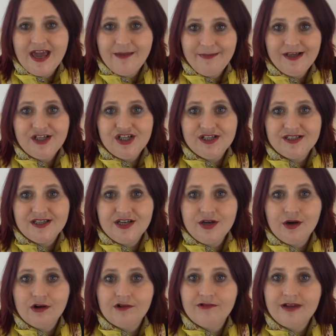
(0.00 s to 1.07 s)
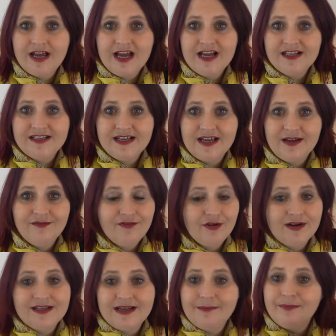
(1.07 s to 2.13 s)
images that you're creating, for
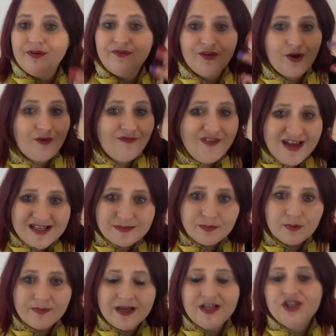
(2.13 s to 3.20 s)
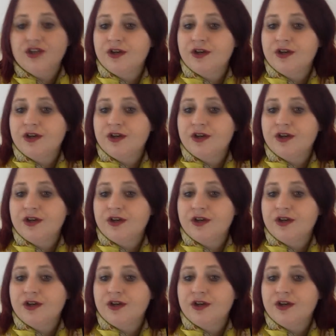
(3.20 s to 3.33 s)
example, for your Facebook page.